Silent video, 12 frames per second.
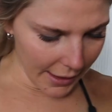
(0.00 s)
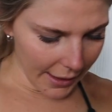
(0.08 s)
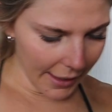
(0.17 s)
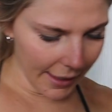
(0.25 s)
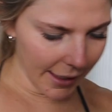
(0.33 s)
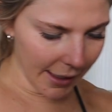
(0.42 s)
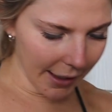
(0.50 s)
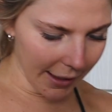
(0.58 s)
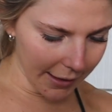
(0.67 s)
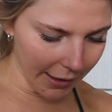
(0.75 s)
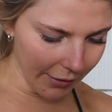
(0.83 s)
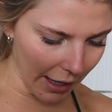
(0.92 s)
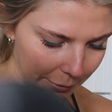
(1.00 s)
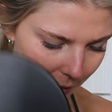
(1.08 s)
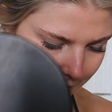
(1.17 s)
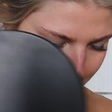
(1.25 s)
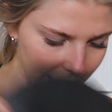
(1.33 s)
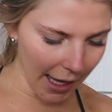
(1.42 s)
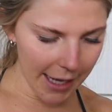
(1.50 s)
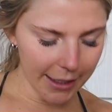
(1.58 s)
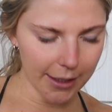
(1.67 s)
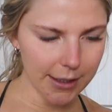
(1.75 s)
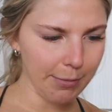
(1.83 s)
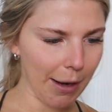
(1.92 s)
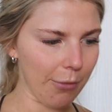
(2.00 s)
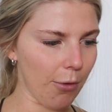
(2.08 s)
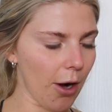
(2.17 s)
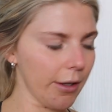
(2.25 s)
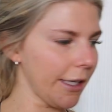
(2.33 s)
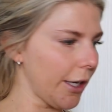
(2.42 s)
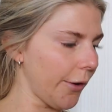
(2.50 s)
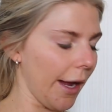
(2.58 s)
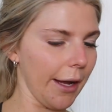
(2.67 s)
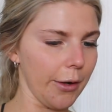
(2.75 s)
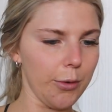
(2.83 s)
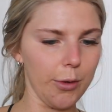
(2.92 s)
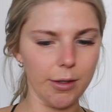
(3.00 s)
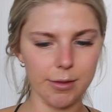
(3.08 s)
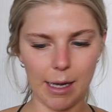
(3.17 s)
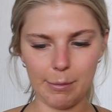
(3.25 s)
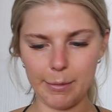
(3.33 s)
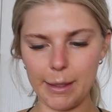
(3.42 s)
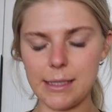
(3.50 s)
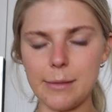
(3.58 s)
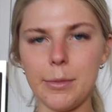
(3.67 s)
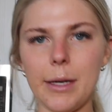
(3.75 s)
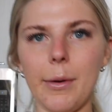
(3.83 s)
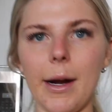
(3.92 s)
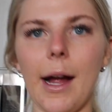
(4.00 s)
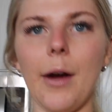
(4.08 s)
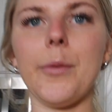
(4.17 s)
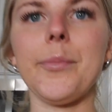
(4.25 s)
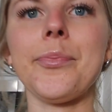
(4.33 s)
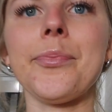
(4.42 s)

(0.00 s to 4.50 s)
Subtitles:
And I've got my sliders, my wallet. Okay, cool, time to make some pre-workout.